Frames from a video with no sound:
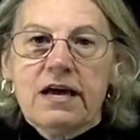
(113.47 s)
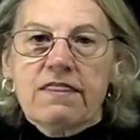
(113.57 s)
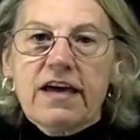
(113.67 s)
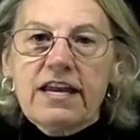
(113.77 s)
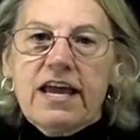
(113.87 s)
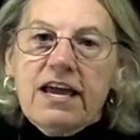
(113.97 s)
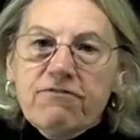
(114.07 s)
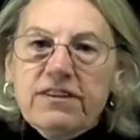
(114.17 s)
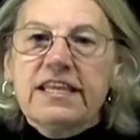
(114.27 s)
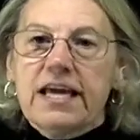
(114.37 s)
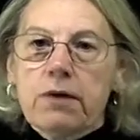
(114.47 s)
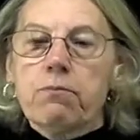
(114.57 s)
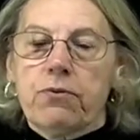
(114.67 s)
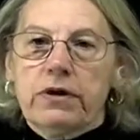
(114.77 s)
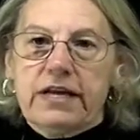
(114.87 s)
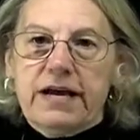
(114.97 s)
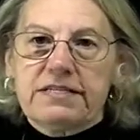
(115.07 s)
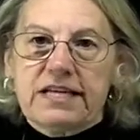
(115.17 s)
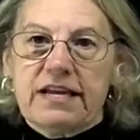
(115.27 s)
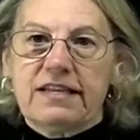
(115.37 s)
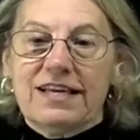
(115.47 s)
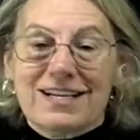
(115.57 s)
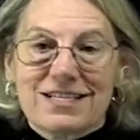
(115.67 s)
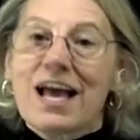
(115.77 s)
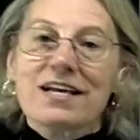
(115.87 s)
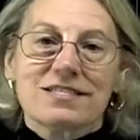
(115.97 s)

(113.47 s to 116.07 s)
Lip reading: then if at the input I send the exact